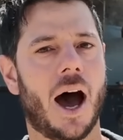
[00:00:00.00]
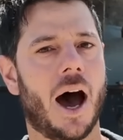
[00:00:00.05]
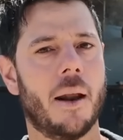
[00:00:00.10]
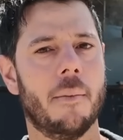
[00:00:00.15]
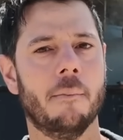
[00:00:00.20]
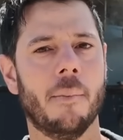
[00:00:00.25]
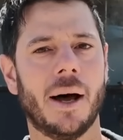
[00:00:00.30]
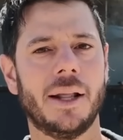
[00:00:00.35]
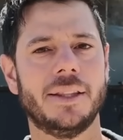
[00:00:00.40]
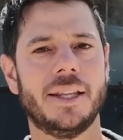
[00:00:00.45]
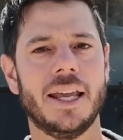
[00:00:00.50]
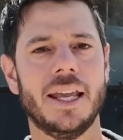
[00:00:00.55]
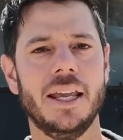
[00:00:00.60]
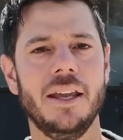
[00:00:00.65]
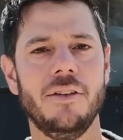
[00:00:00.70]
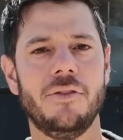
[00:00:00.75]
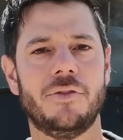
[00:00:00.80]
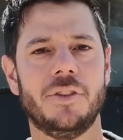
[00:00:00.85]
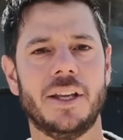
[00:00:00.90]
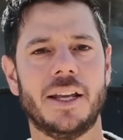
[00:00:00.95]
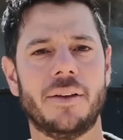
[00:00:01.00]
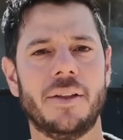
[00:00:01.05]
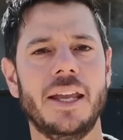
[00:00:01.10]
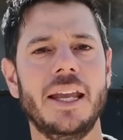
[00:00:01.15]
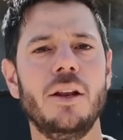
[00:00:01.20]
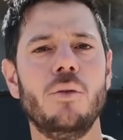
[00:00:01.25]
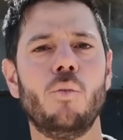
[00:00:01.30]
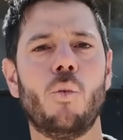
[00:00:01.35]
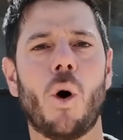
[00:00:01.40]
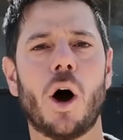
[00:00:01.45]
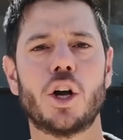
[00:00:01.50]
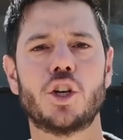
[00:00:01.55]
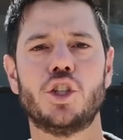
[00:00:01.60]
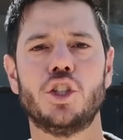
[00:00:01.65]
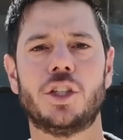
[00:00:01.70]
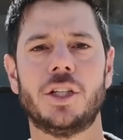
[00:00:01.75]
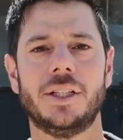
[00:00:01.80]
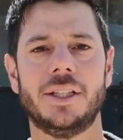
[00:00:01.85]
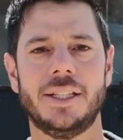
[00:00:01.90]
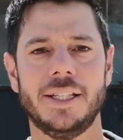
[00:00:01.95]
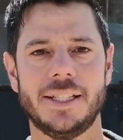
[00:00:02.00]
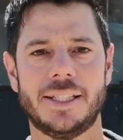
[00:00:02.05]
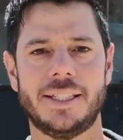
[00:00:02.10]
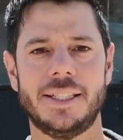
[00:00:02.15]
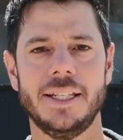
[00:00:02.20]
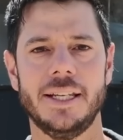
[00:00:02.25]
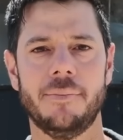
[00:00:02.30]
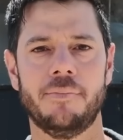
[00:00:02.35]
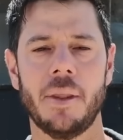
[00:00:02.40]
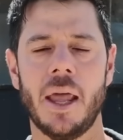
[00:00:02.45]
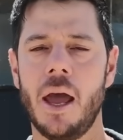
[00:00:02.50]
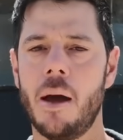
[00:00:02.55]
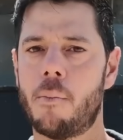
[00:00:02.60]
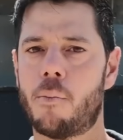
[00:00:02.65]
On Monday evening in Washington, D.C.,